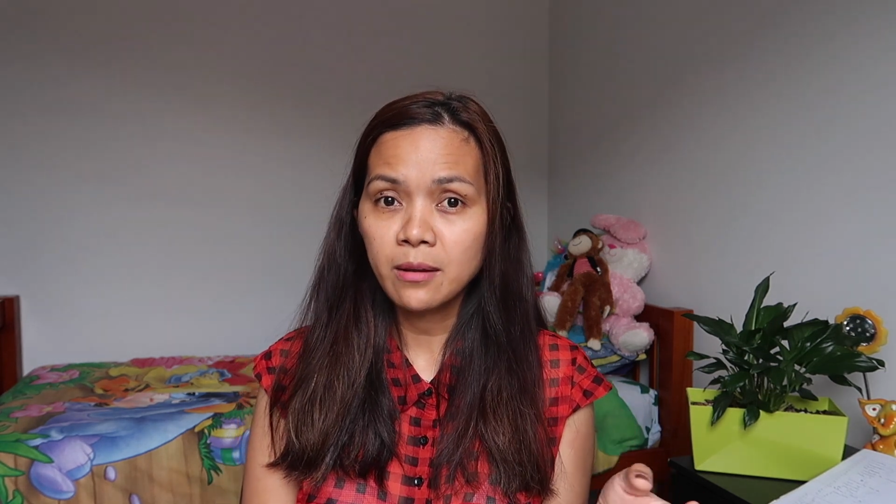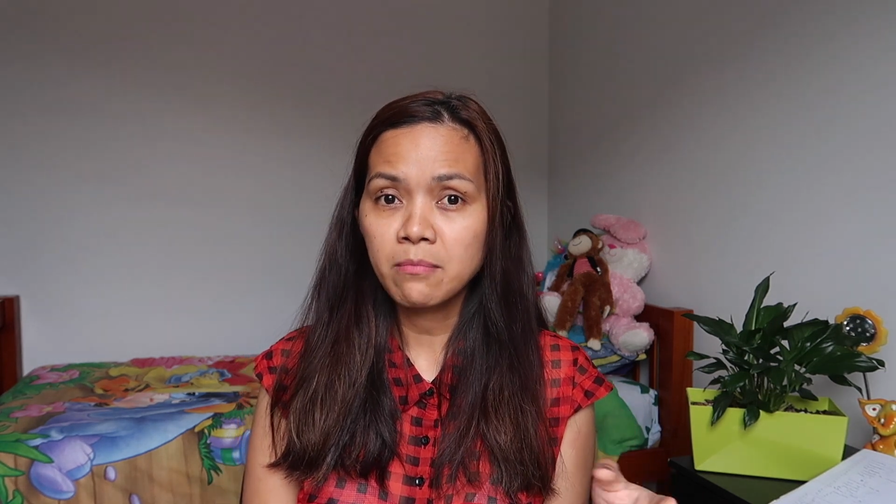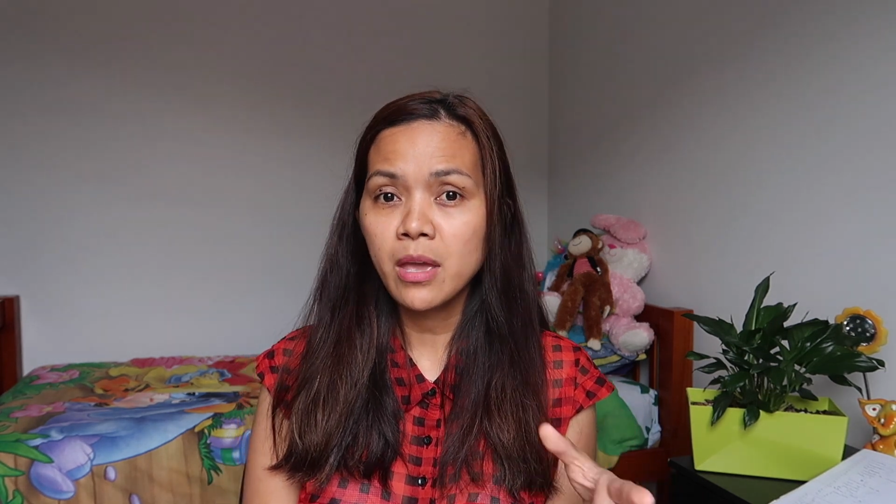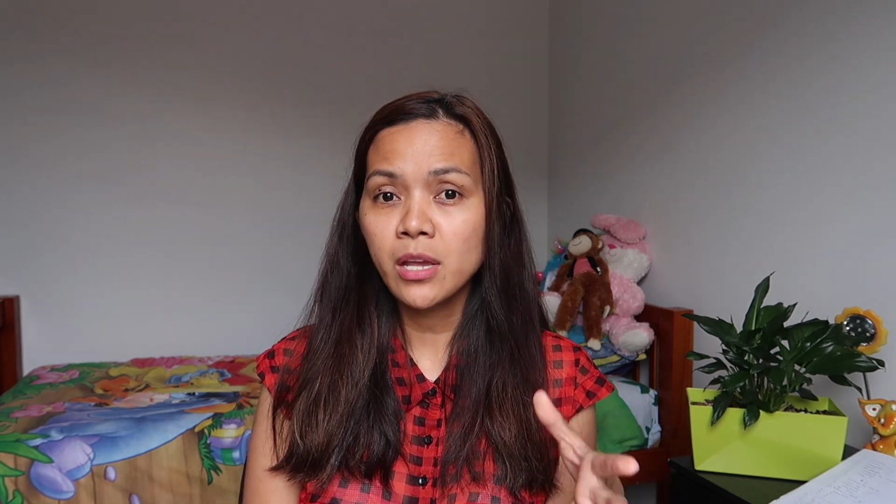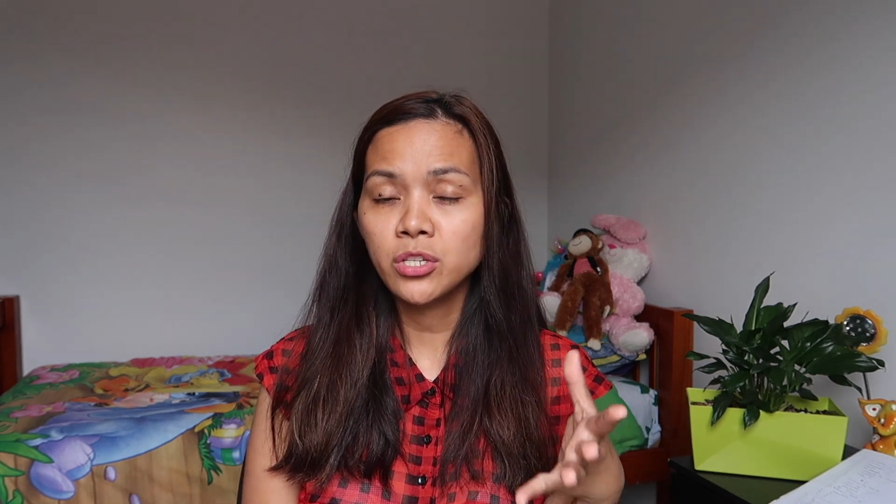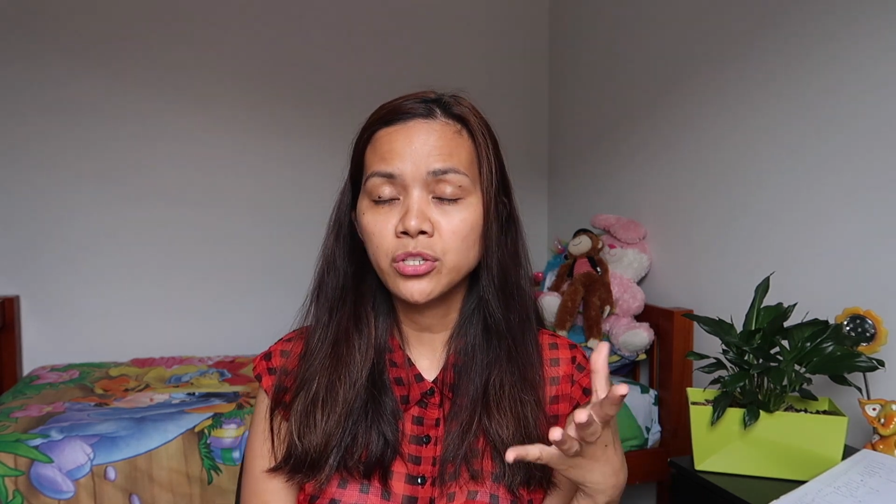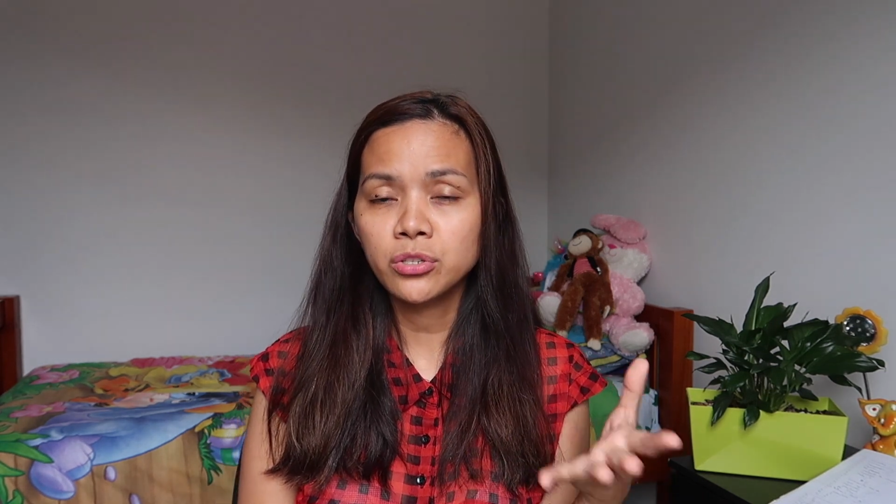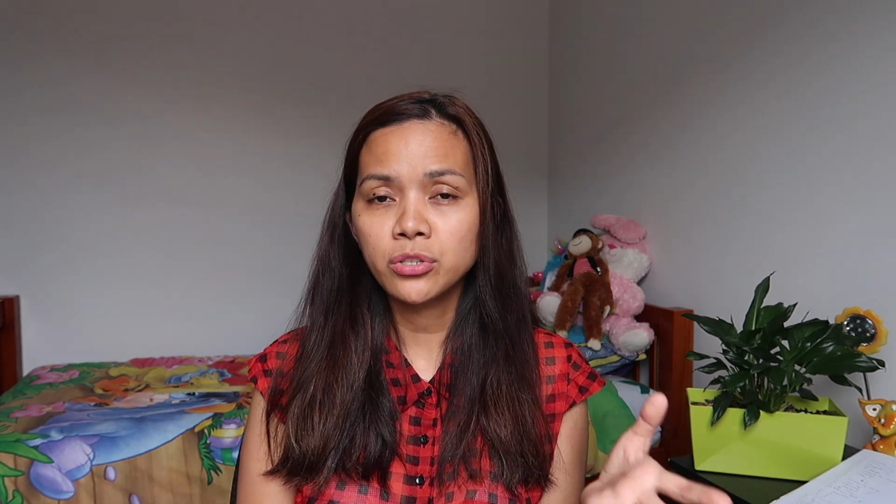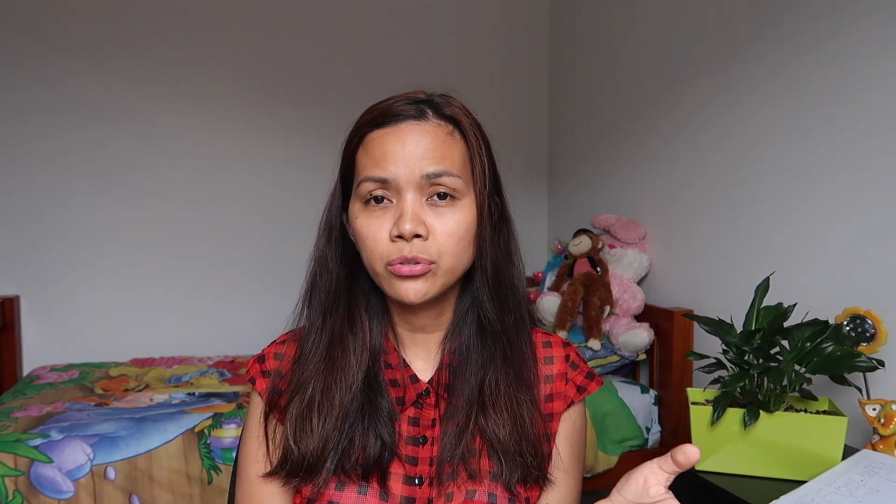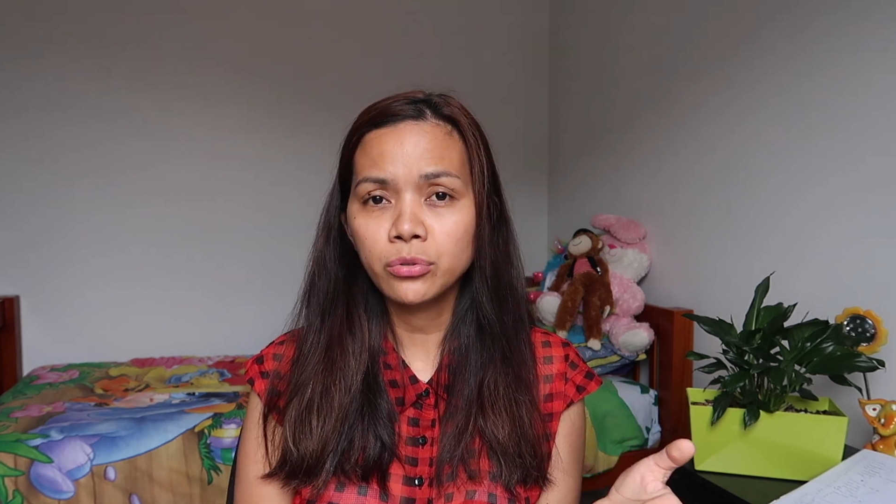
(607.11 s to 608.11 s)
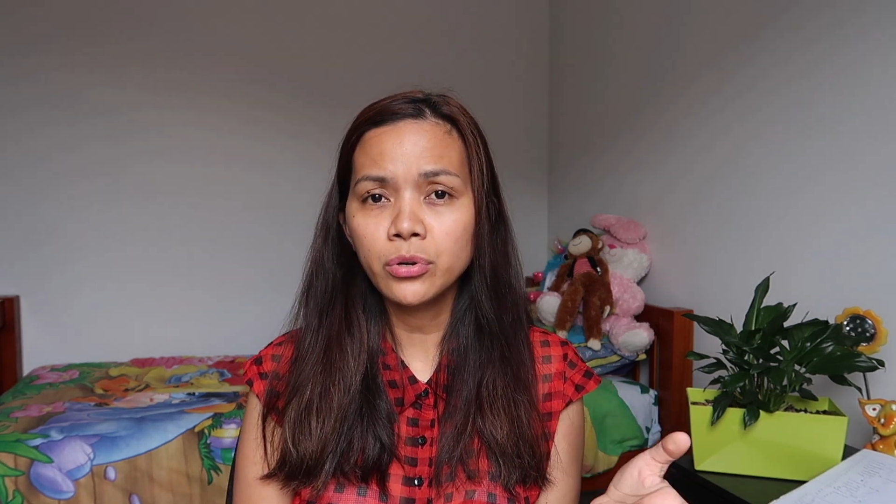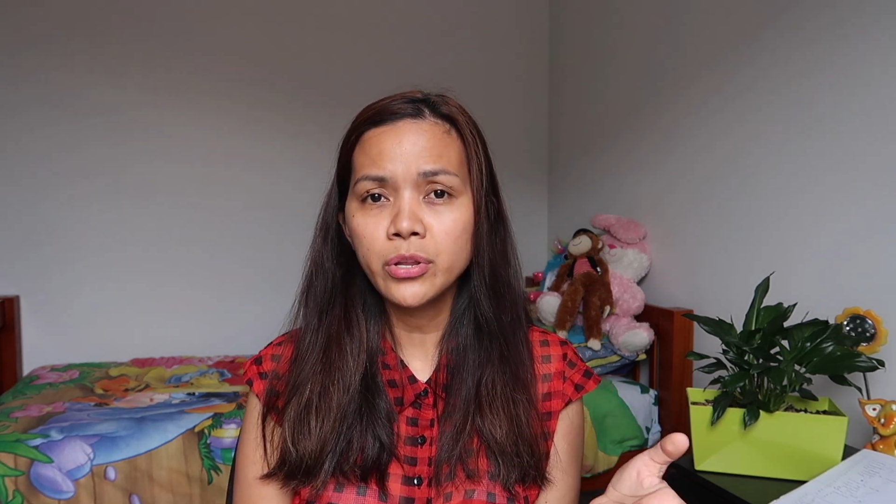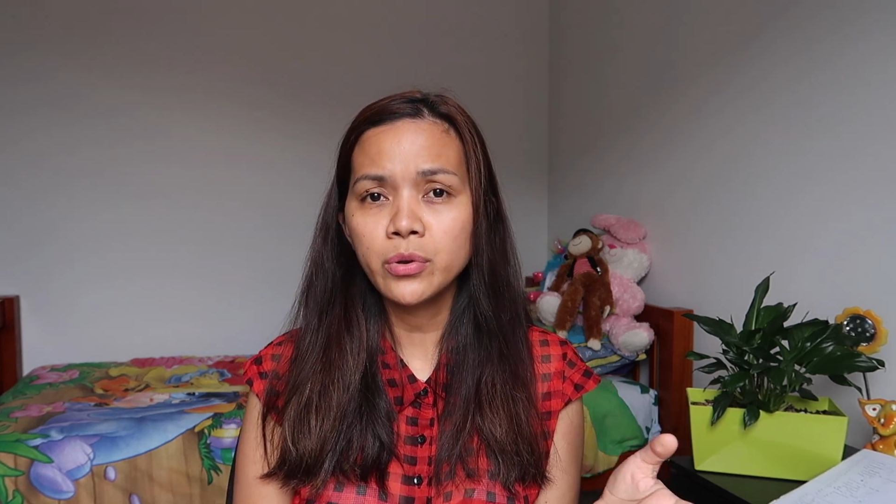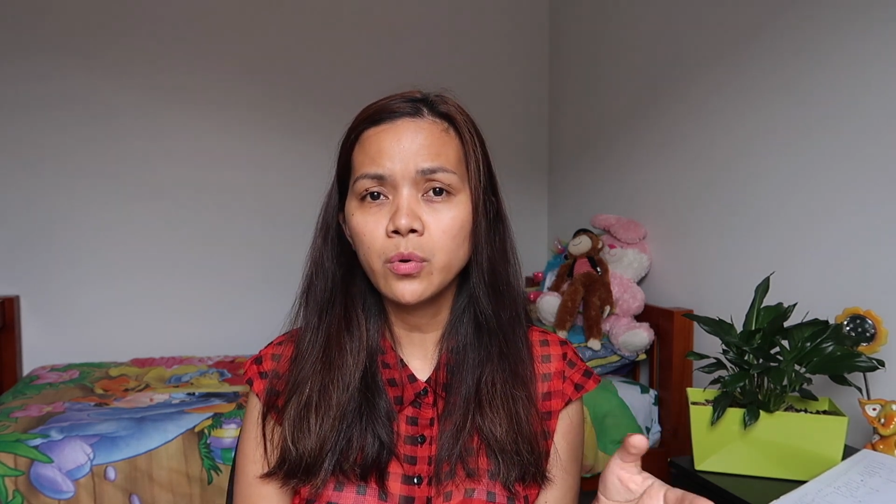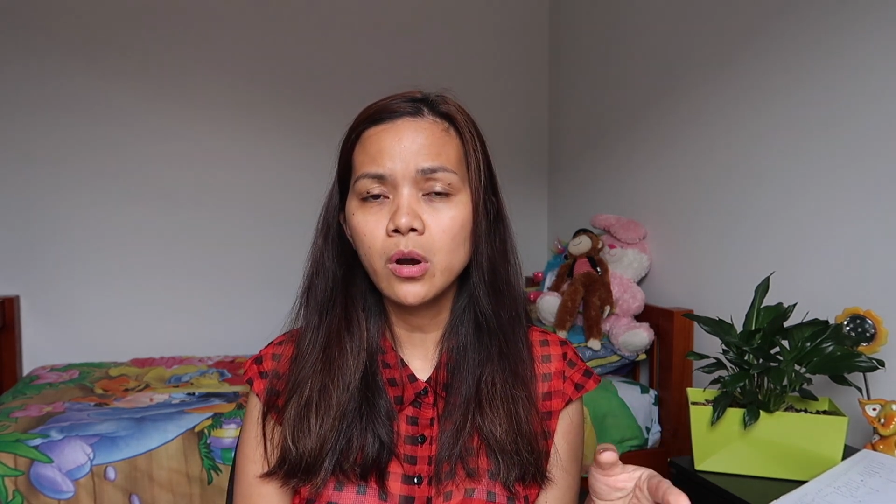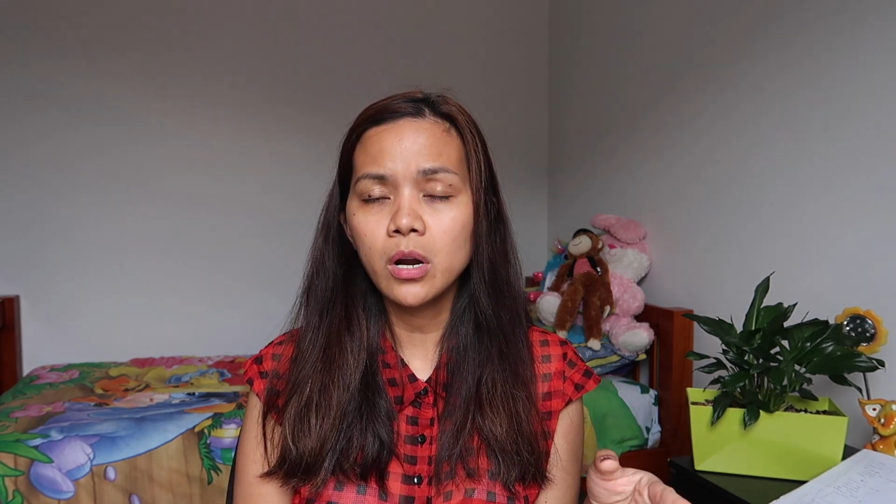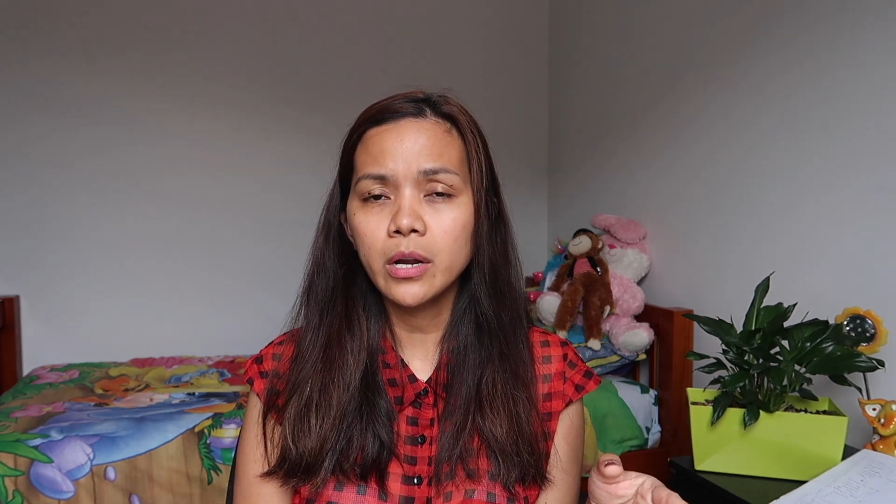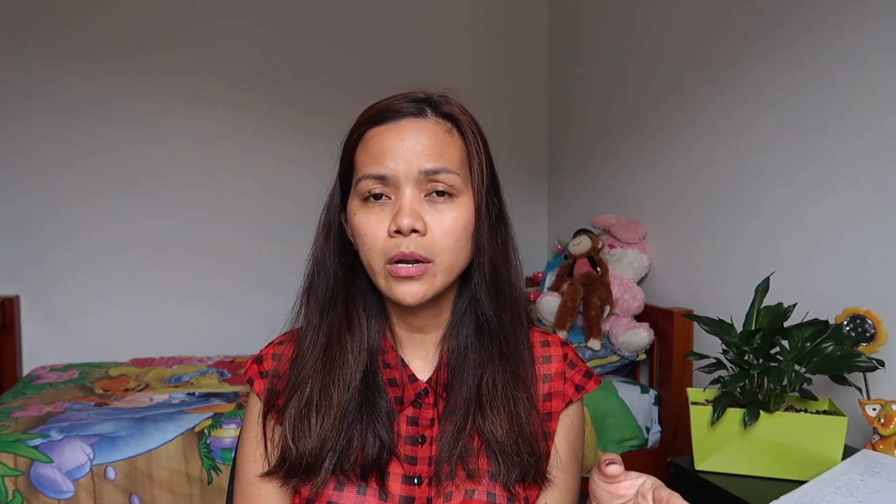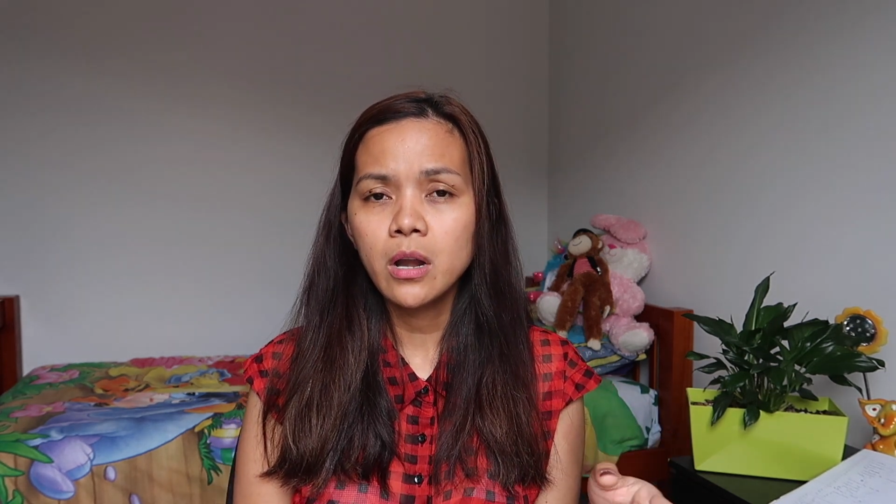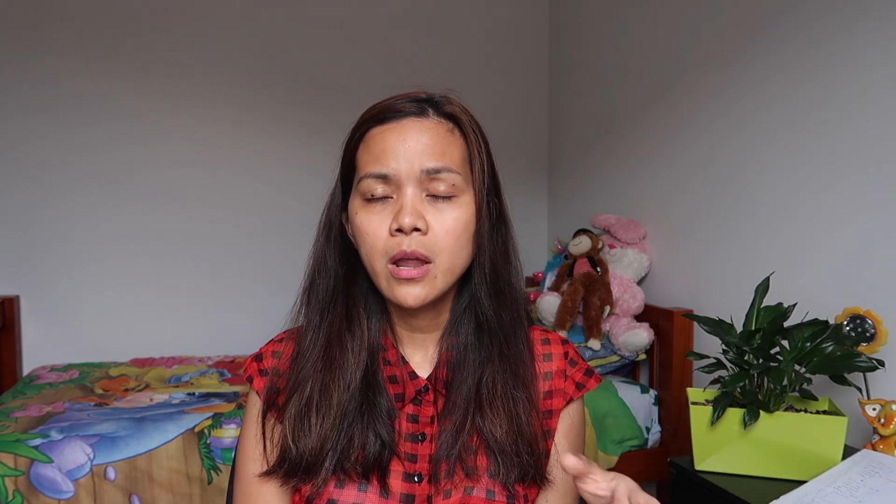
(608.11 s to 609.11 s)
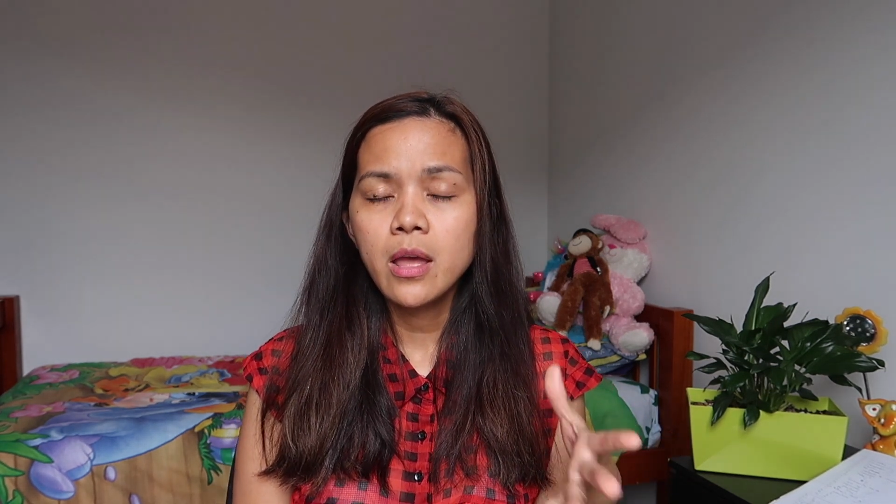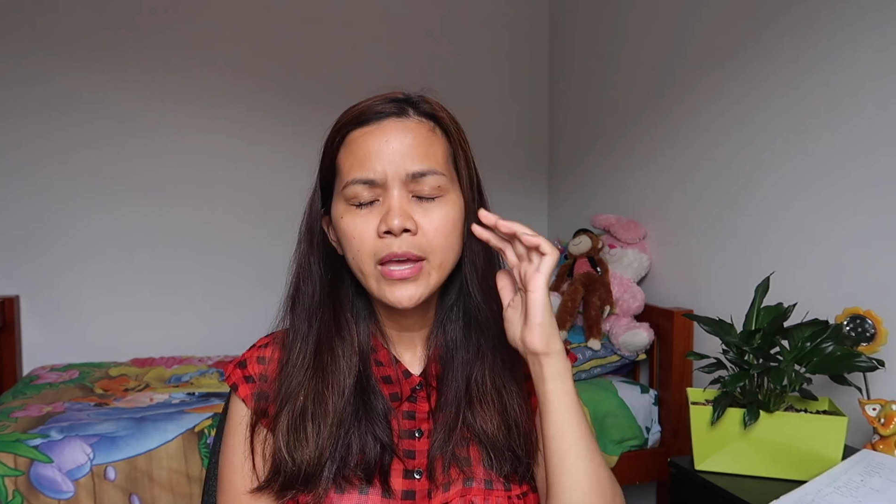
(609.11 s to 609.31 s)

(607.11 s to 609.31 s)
And make sure you are